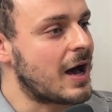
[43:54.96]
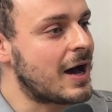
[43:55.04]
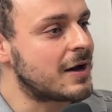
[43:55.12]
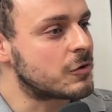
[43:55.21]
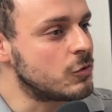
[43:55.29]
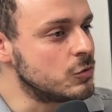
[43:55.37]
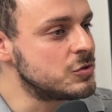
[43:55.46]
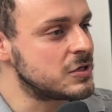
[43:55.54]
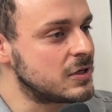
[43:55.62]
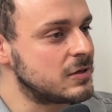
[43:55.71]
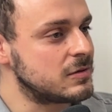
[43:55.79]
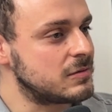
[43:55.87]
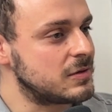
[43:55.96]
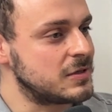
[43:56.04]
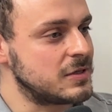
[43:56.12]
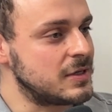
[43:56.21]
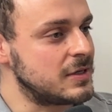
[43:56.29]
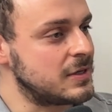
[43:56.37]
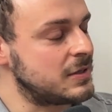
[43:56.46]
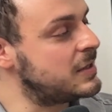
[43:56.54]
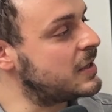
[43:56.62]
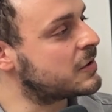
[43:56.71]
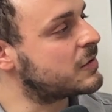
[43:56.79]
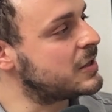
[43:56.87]
are losing
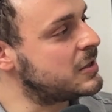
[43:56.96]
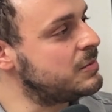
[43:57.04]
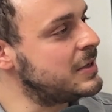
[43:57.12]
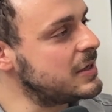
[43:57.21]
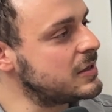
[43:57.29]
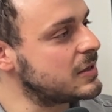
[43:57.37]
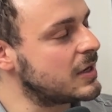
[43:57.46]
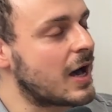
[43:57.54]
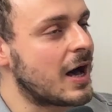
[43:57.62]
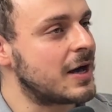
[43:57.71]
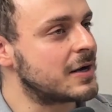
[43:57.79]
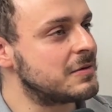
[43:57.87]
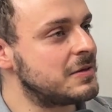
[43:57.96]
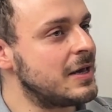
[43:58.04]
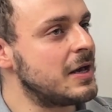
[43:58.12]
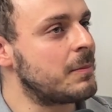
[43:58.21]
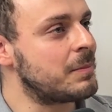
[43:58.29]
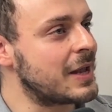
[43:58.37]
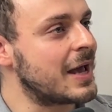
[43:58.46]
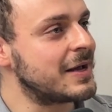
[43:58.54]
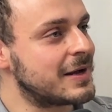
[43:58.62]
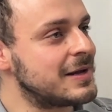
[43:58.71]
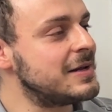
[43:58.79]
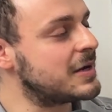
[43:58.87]
their credibility? Are they
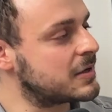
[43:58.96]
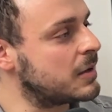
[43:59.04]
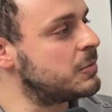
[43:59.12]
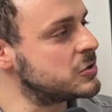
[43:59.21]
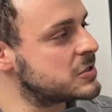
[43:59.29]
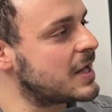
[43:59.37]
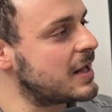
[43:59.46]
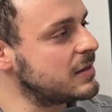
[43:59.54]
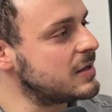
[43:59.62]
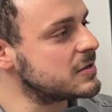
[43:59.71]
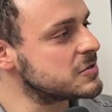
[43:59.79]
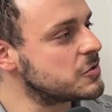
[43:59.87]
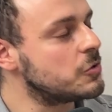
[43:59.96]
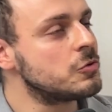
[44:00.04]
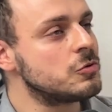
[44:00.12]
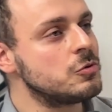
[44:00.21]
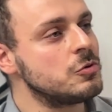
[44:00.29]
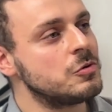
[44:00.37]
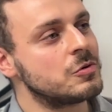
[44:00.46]
applying clear double standards, or do